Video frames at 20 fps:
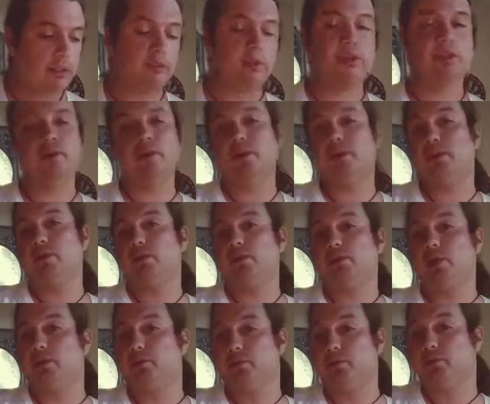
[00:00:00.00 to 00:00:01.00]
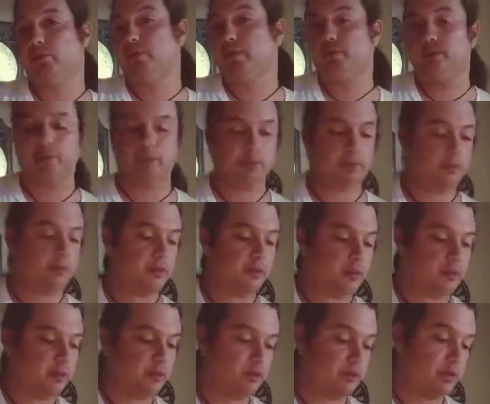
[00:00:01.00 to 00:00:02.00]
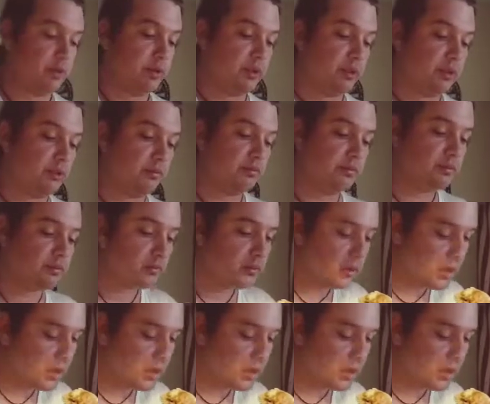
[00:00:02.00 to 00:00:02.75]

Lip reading: Can't believe I never tried Peruvian food before. It's really good.